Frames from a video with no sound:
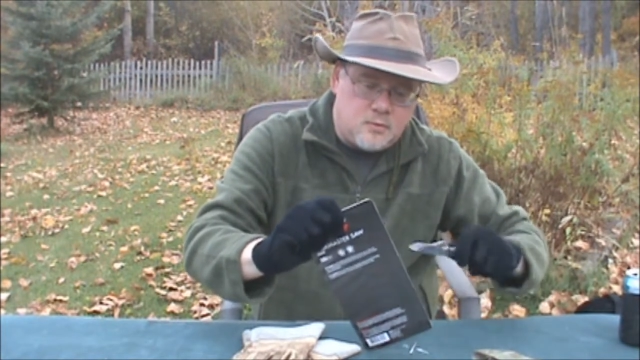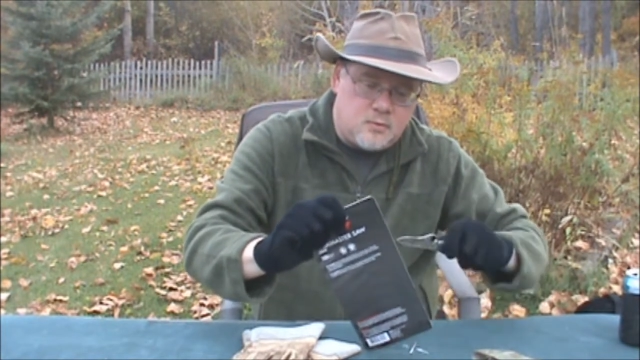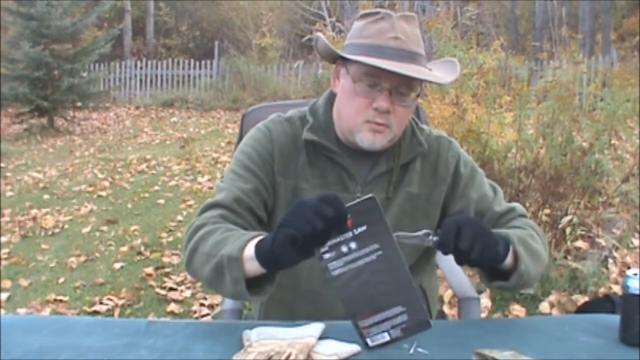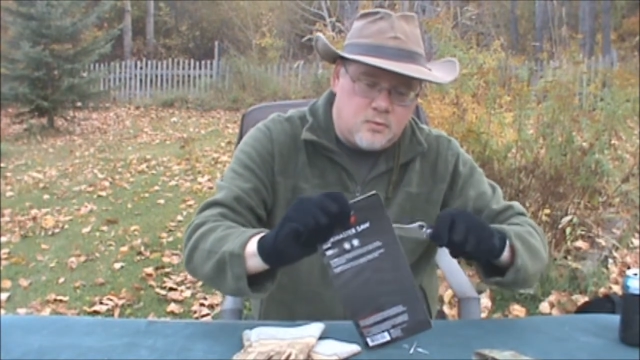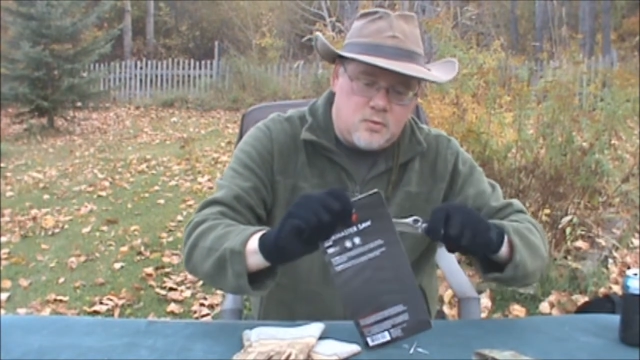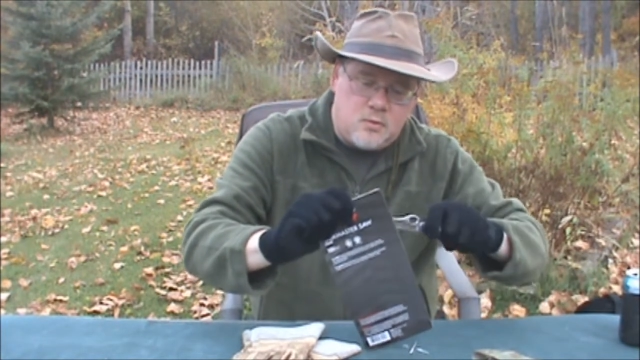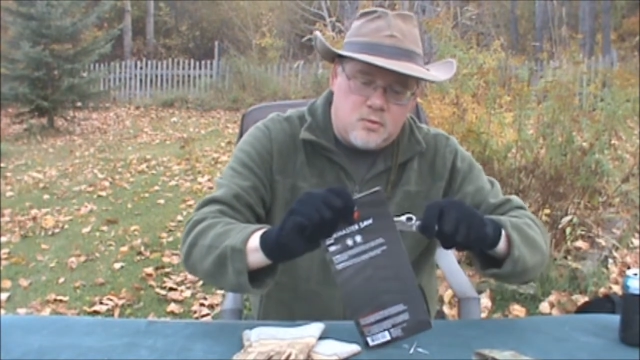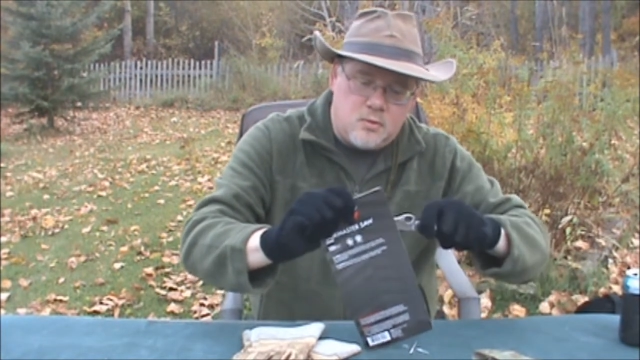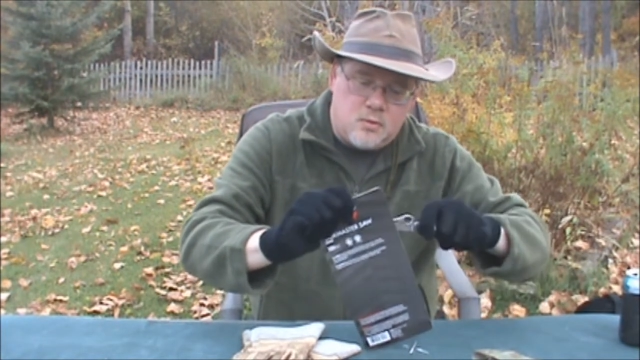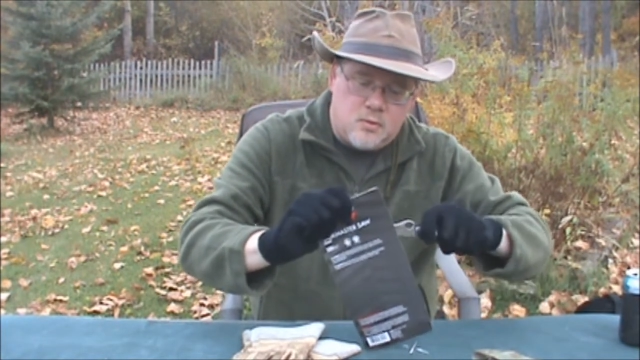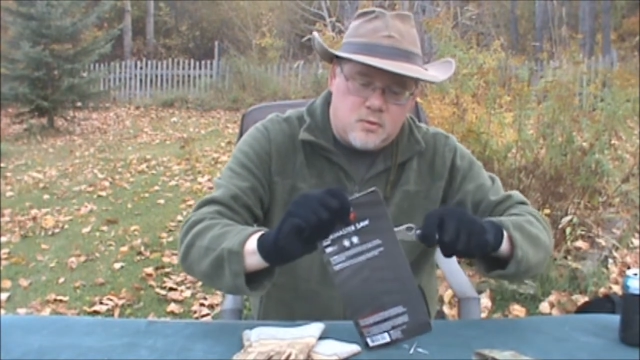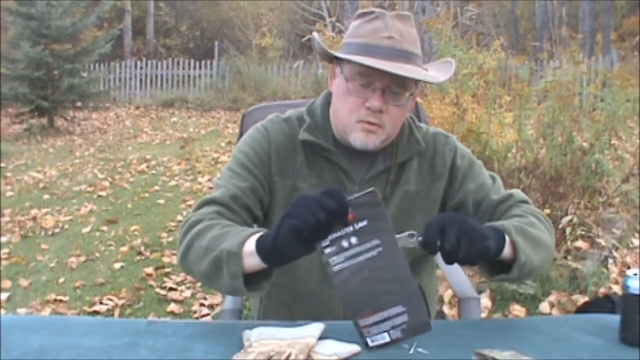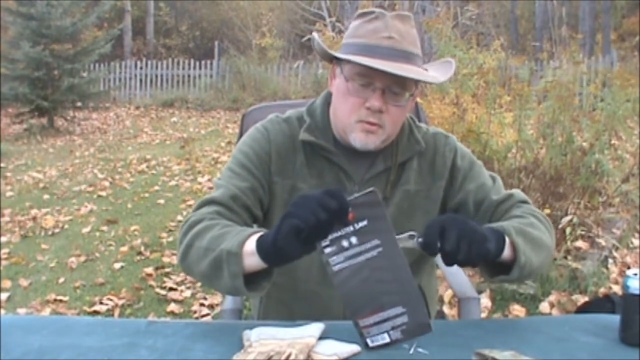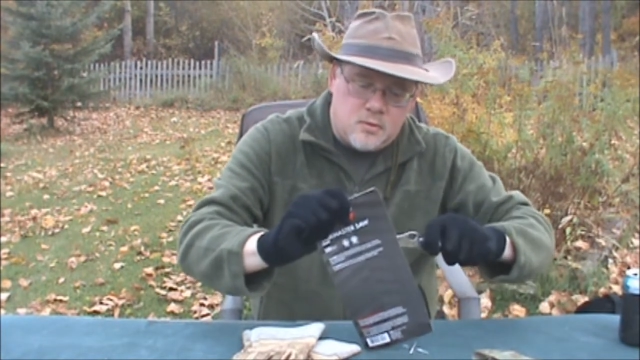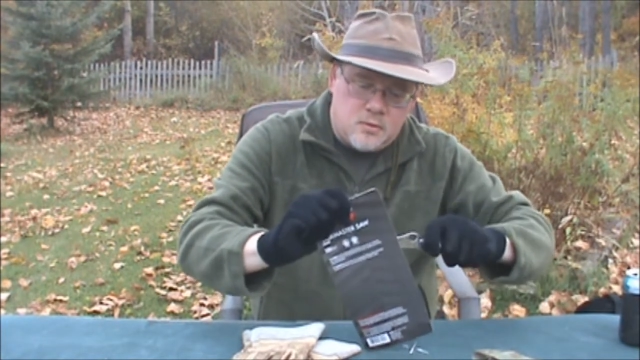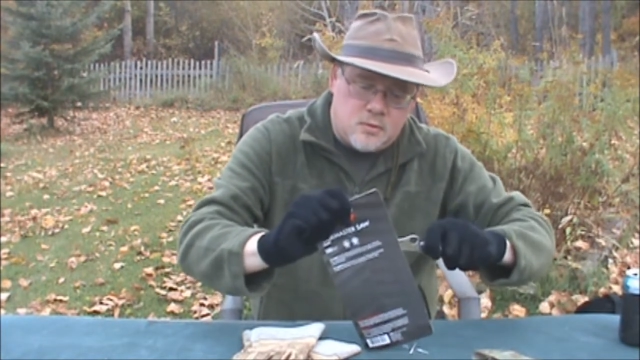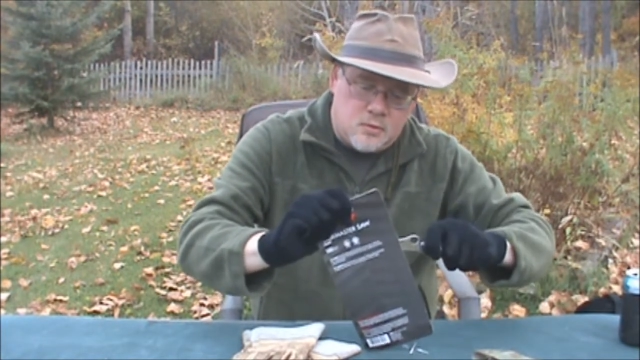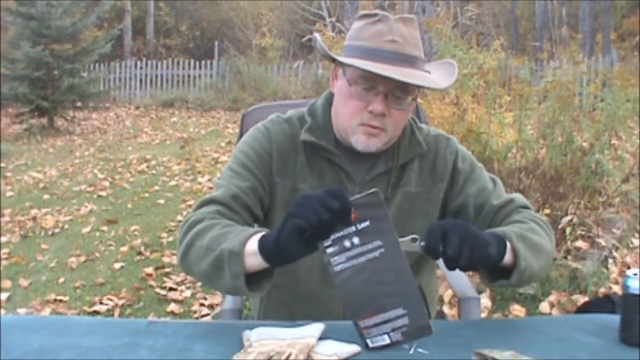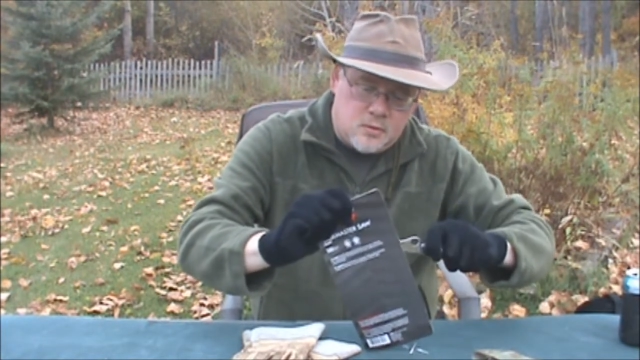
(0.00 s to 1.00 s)
Ooh,
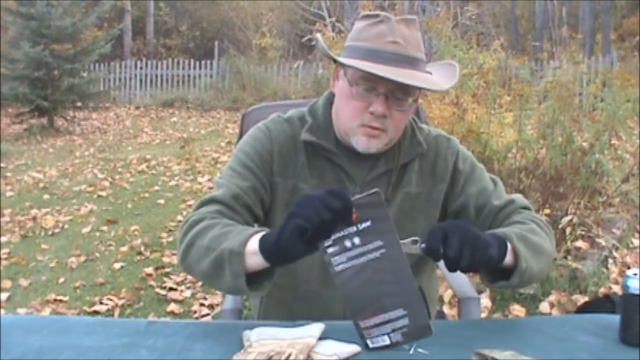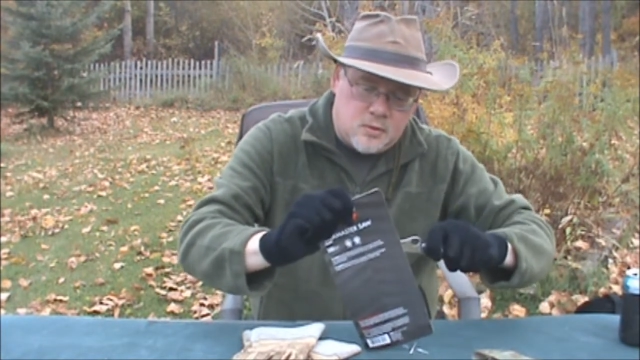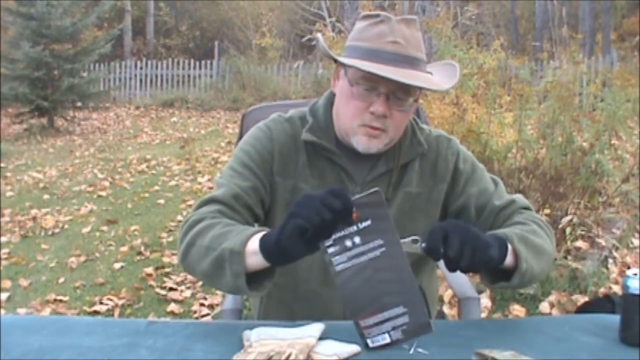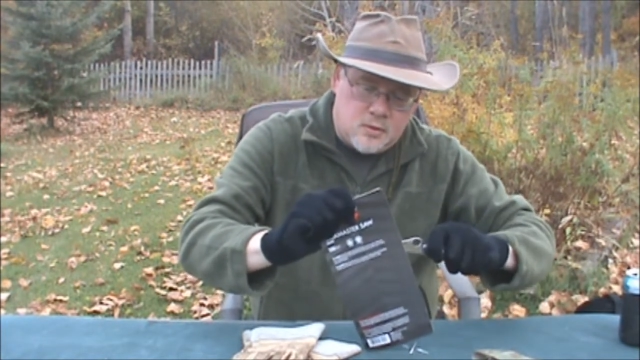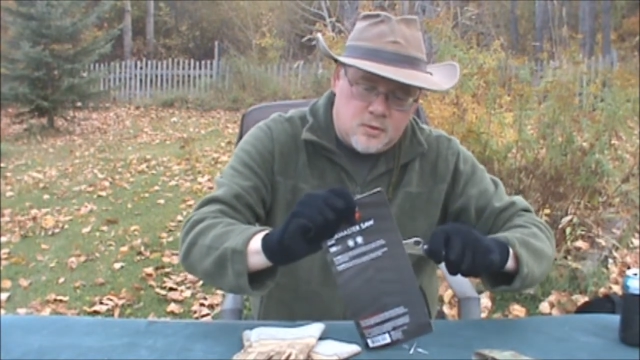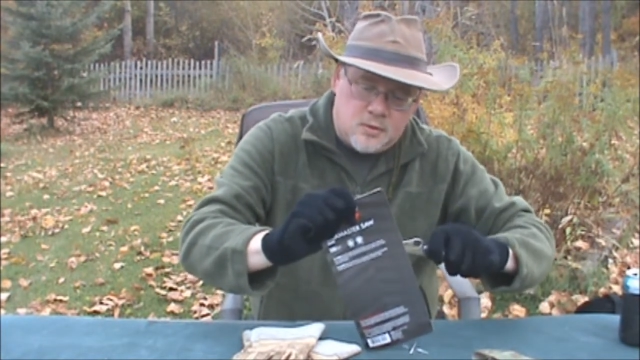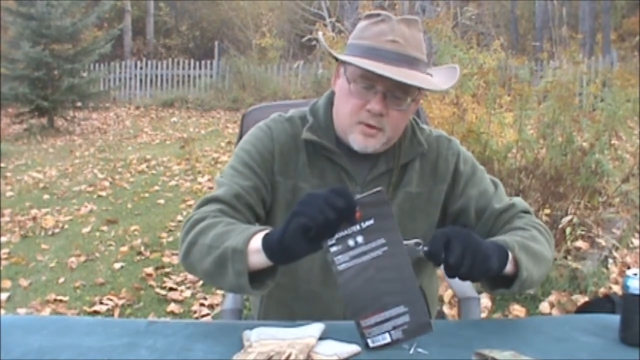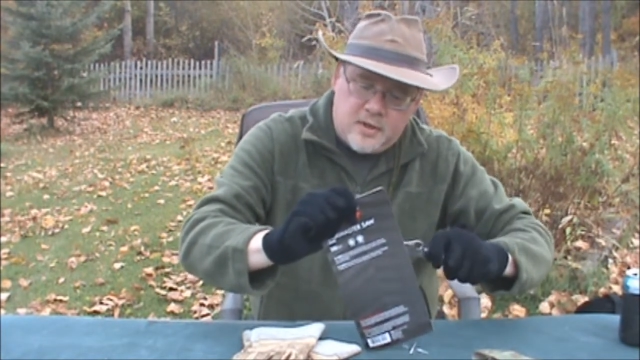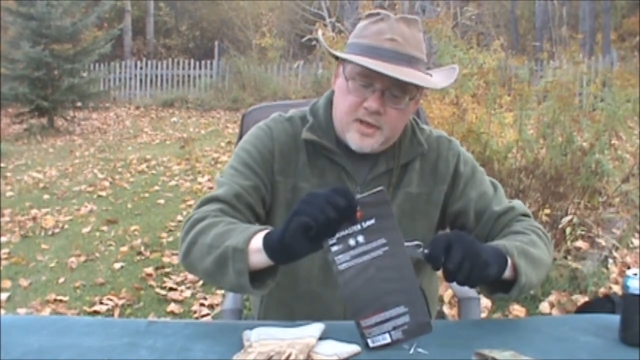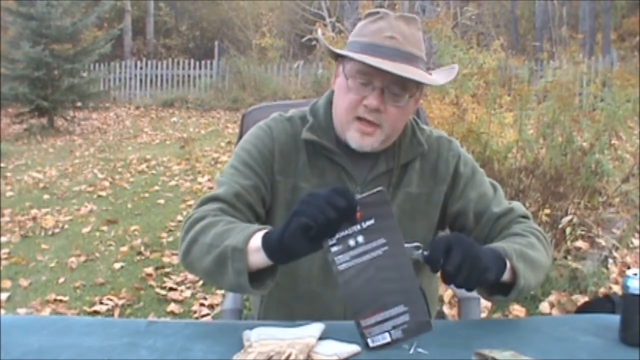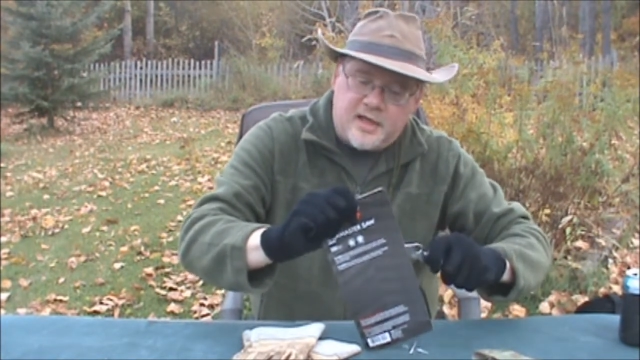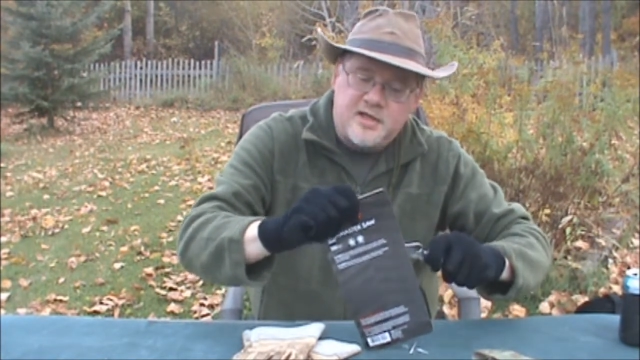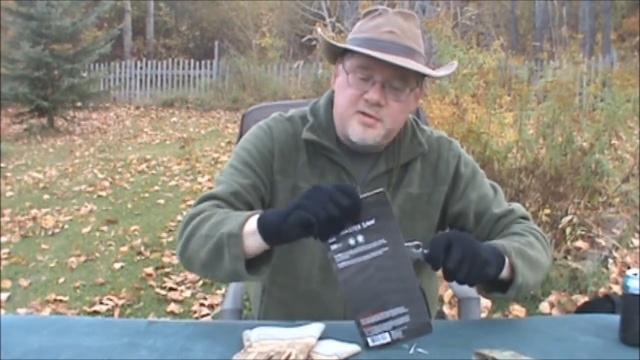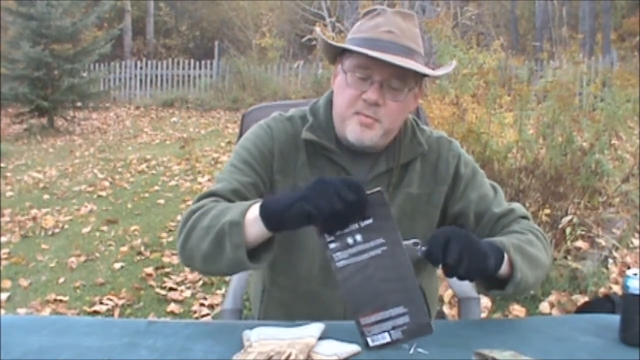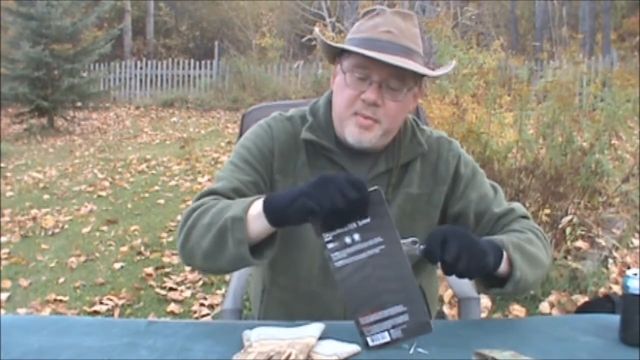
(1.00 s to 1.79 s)
cuts